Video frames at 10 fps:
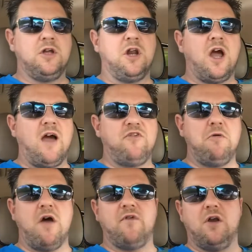Have
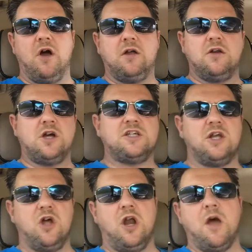you ever, like I
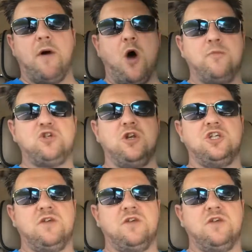said earlier about opportunity,